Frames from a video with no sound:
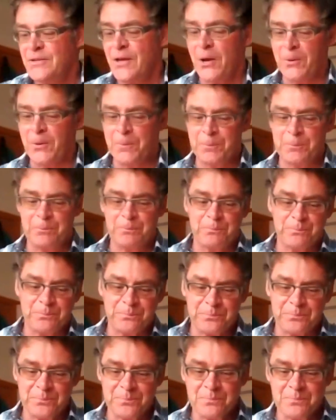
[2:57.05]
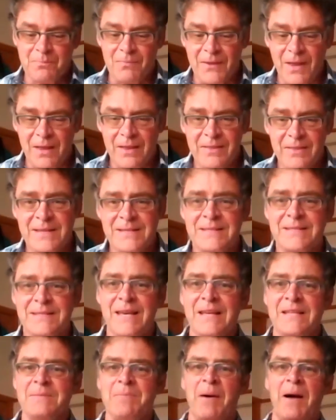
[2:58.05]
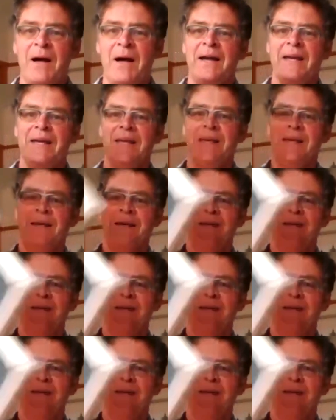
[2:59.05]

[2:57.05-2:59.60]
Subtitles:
So this is my